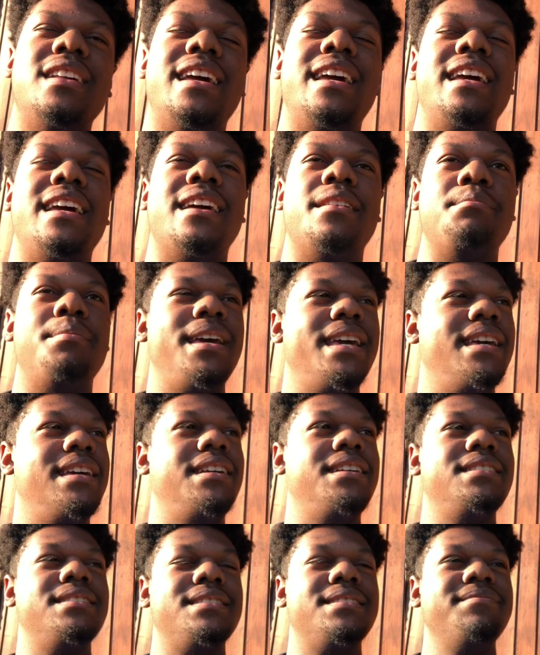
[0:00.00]
and
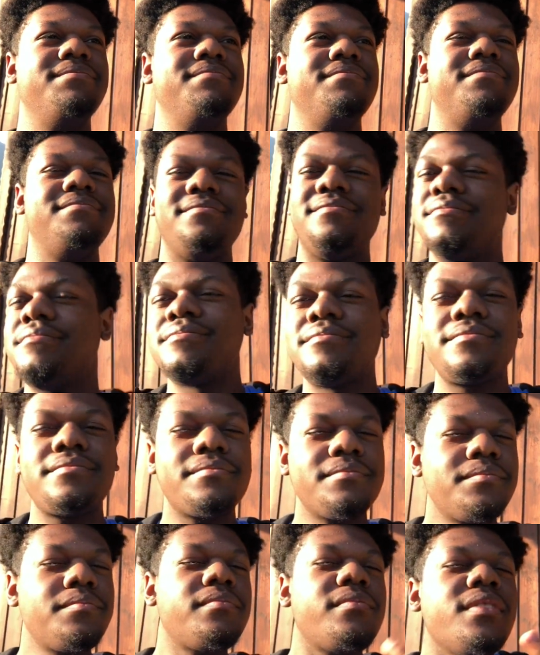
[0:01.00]
peas
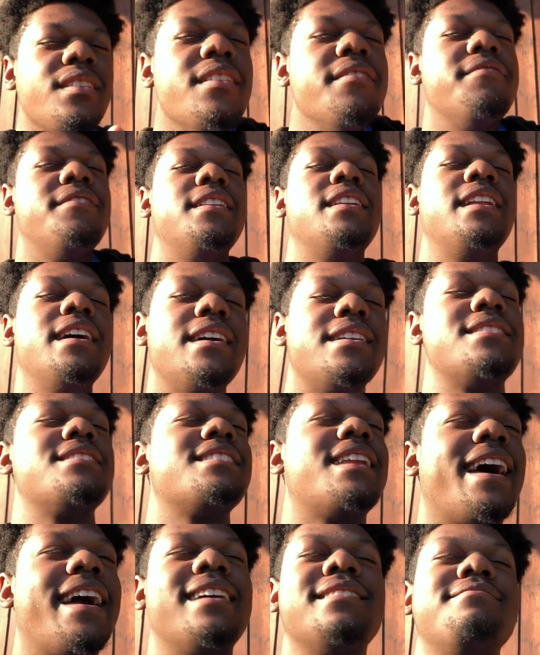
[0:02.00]
for
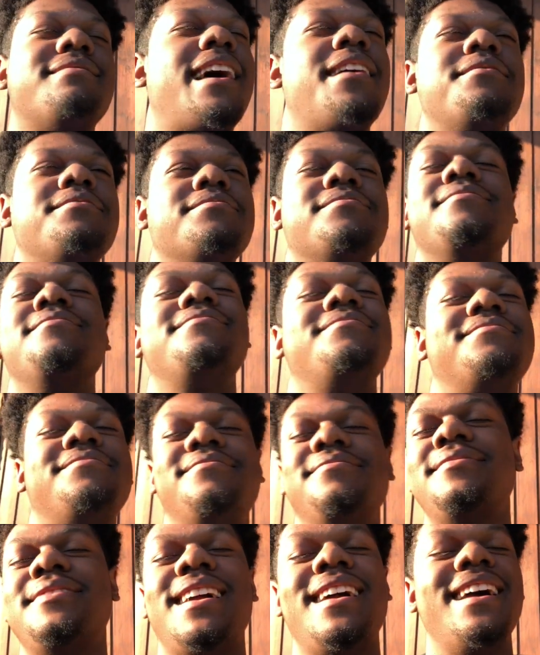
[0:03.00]
lunch. Like, I,
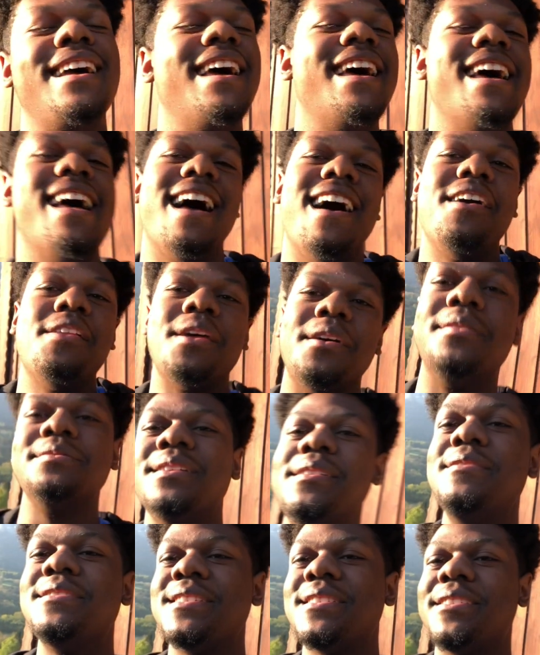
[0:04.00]
I don't know,
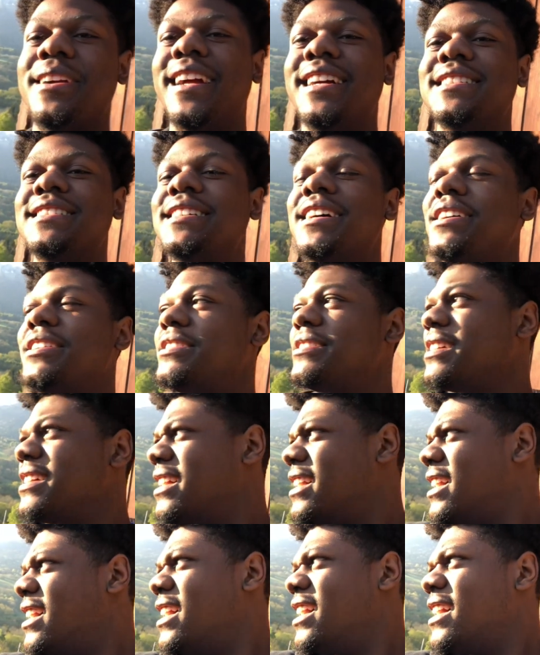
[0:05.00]
it was just great. So
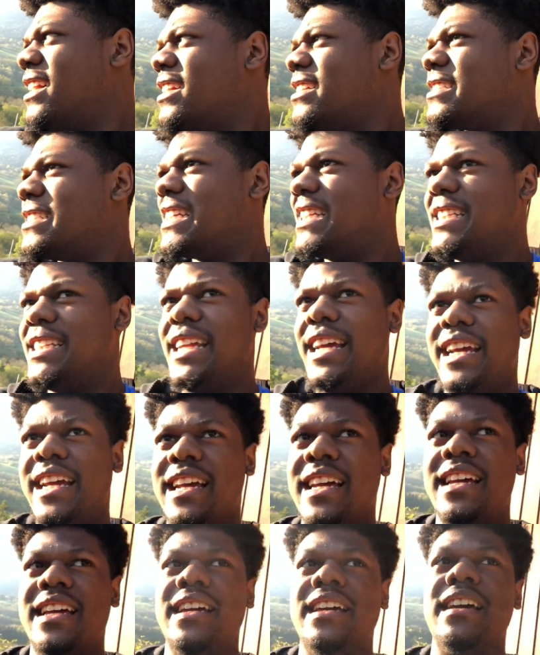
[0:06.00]

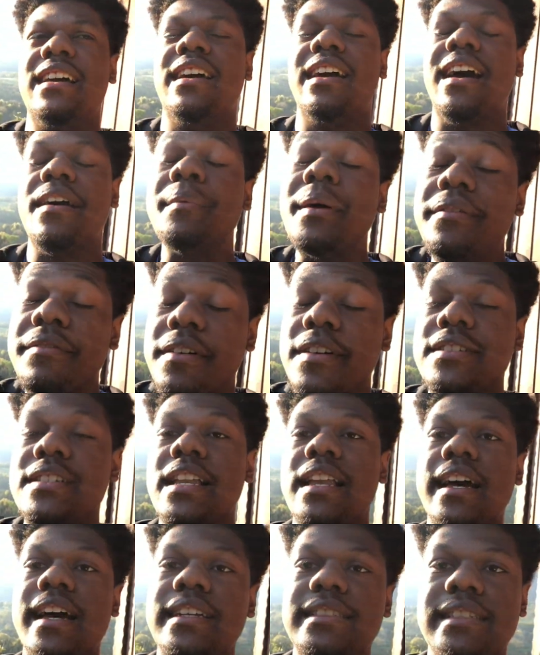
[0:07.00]
Today, I have my first
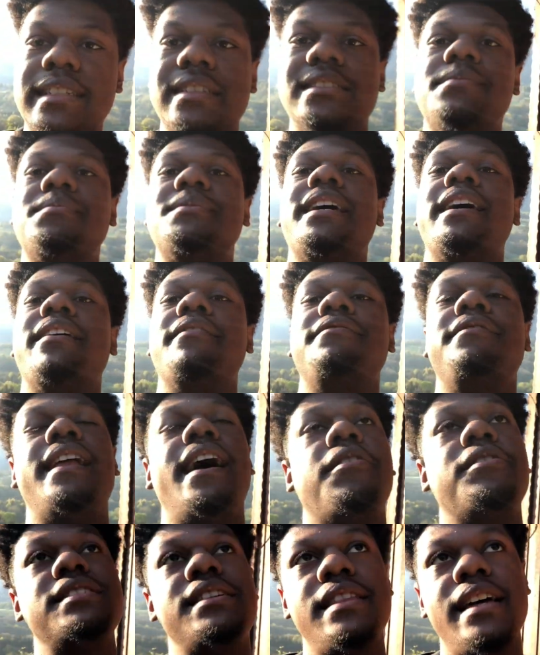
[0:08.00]
classes. I'm taking
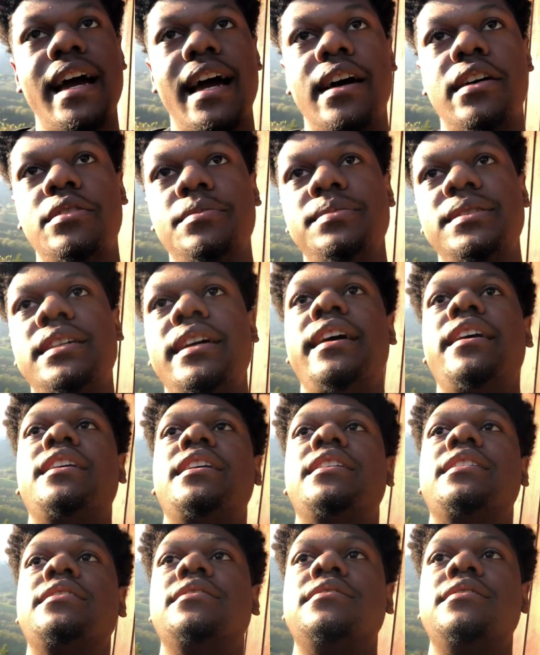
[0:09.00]
Flowers of the Alps
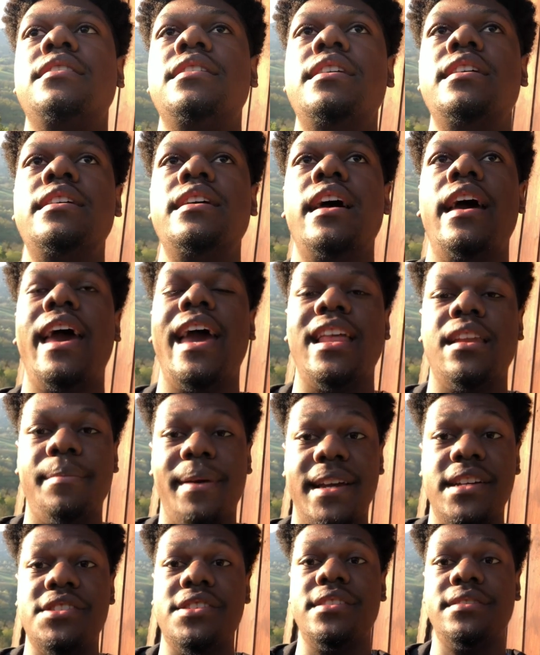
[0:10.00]
and
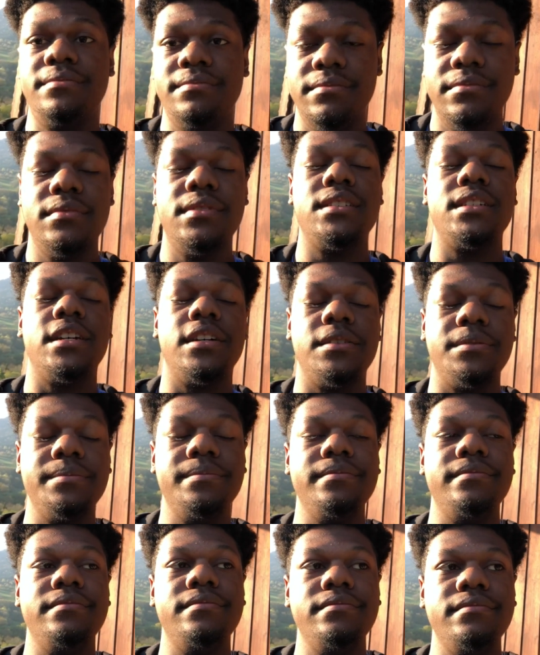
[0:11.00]
animation. So
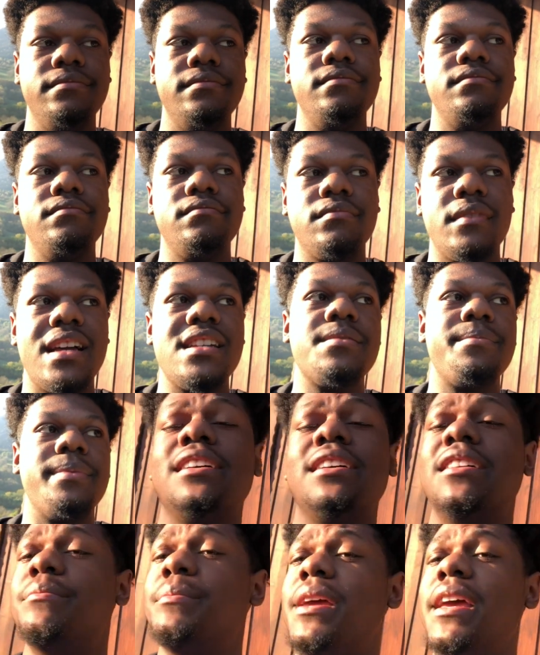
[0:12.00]
that
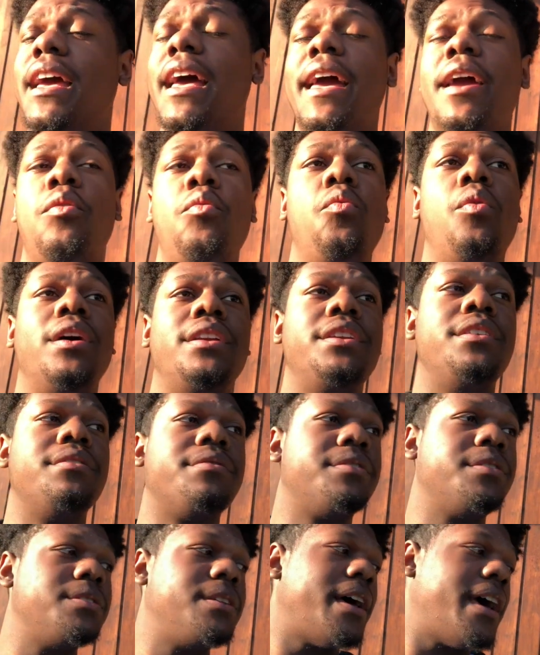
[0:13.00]
gonna be a
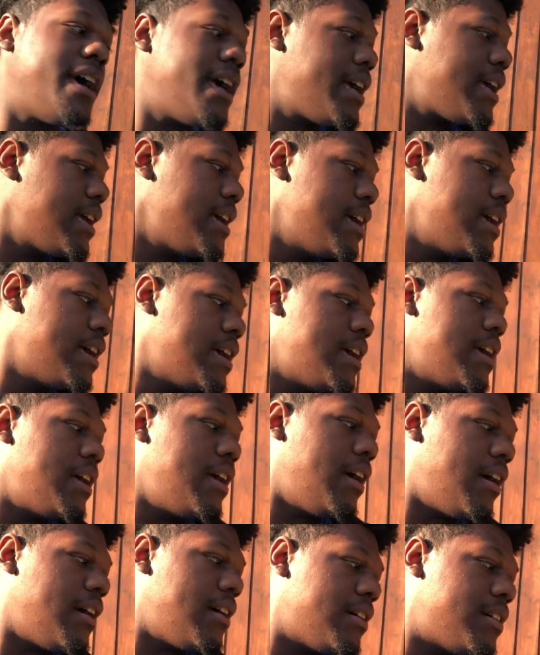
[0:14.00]
wonderful day.
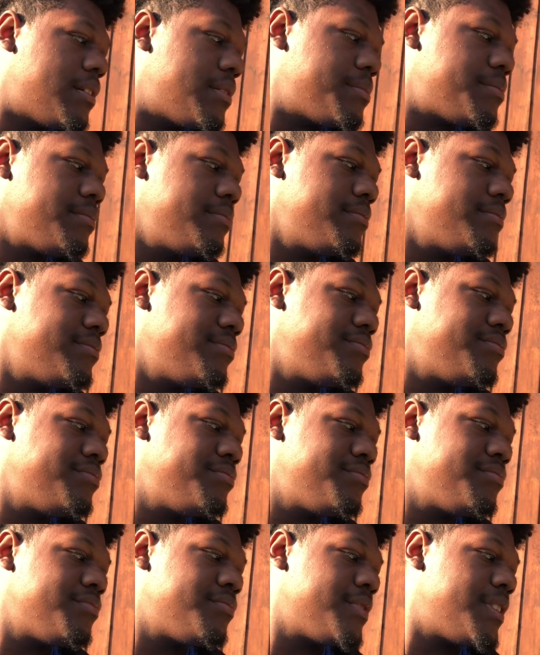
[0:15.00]
Um,
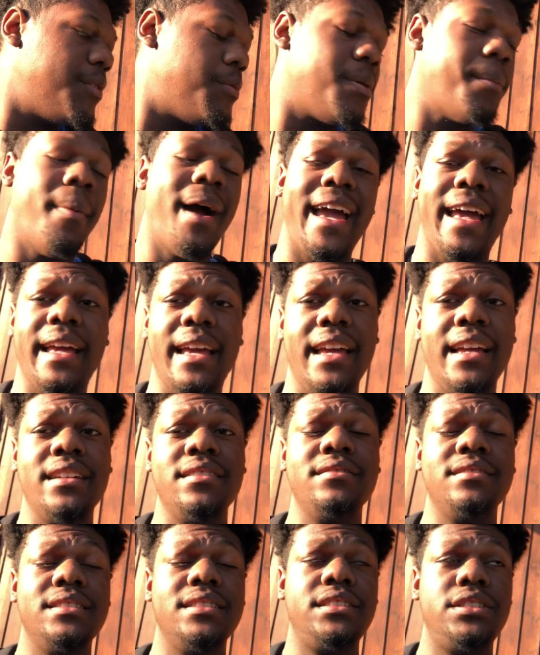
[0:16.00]
we're
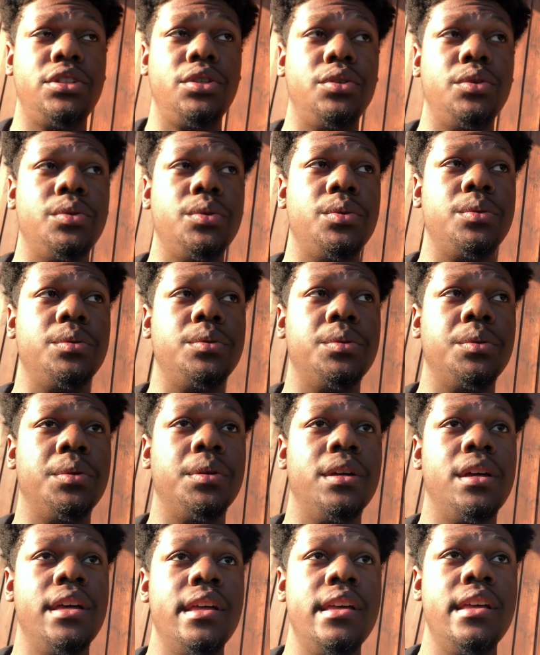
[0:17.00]
biking to
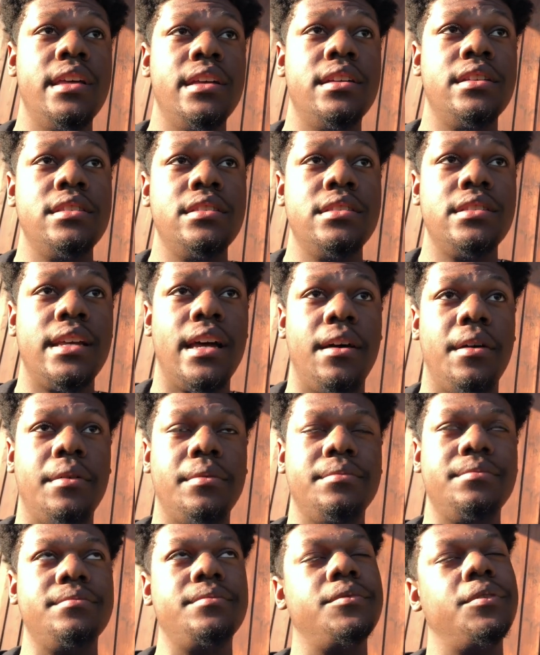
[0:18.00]
Talloires,
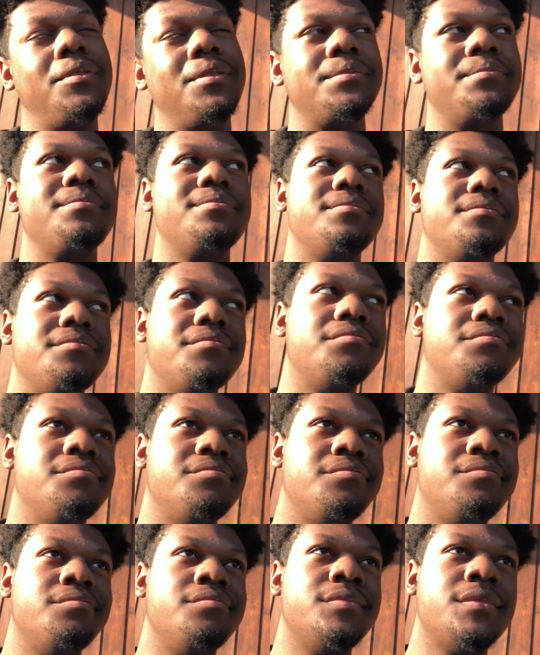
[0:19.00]
well,
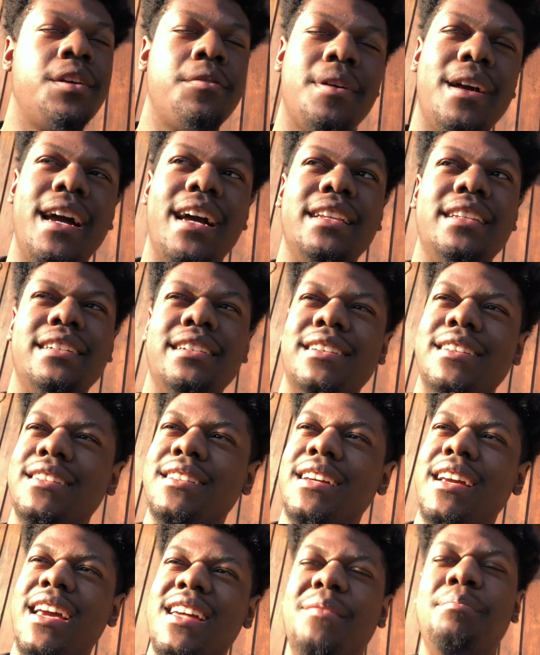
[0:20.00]
kind of
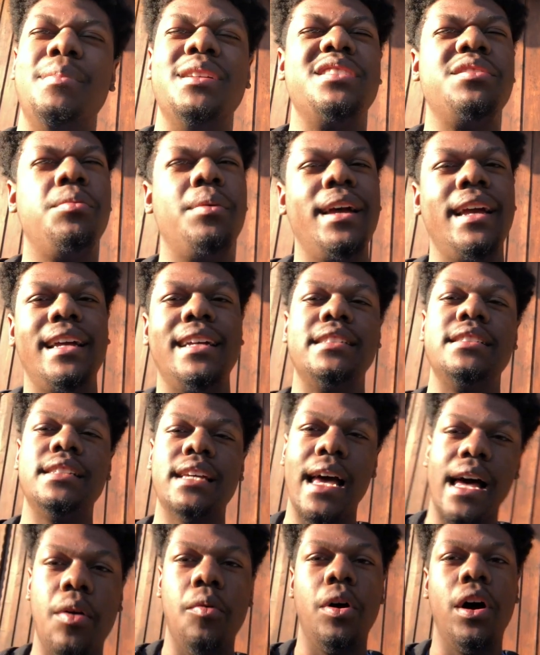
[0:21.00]
in between
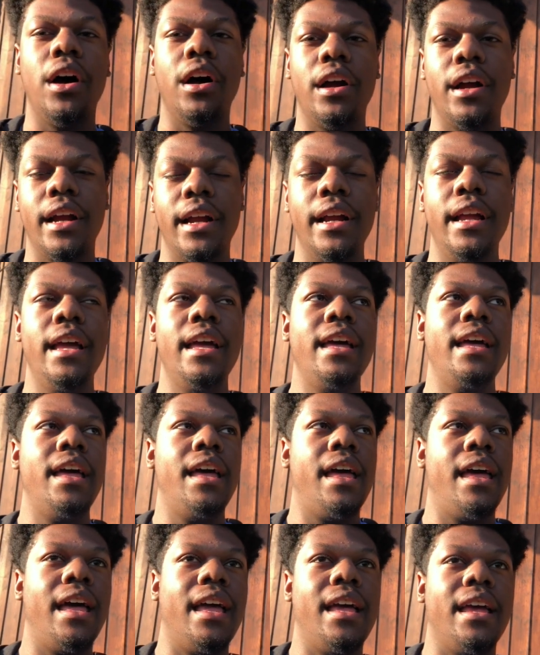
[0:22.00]
Talloires
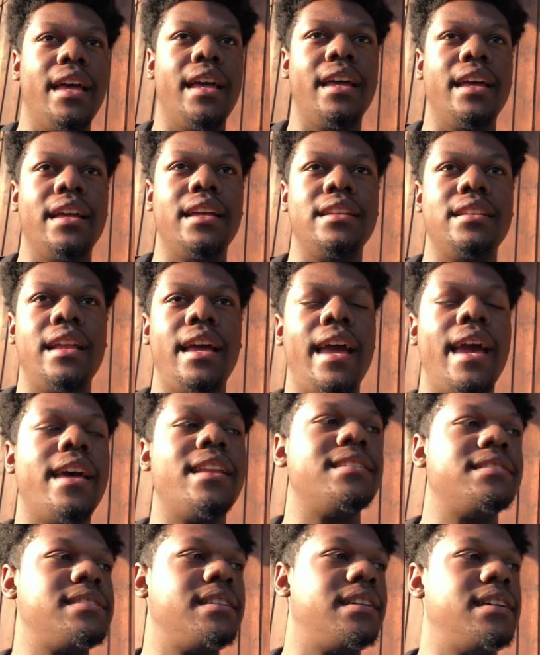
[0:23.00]
and
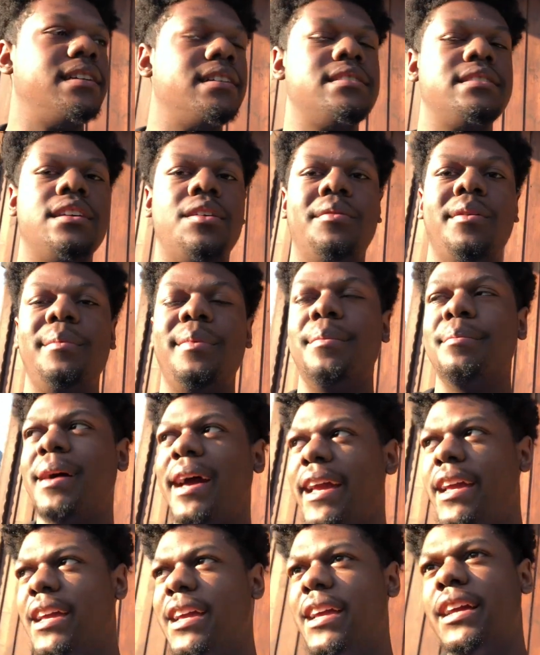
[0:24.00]
Annecy. So we'll be
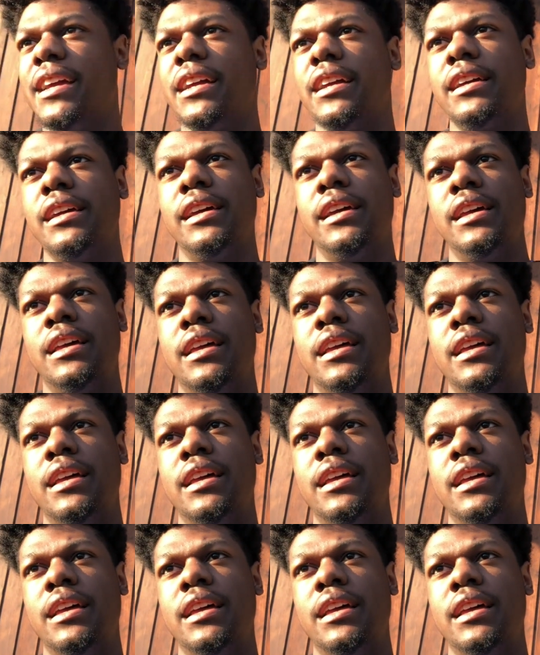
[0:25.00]
biking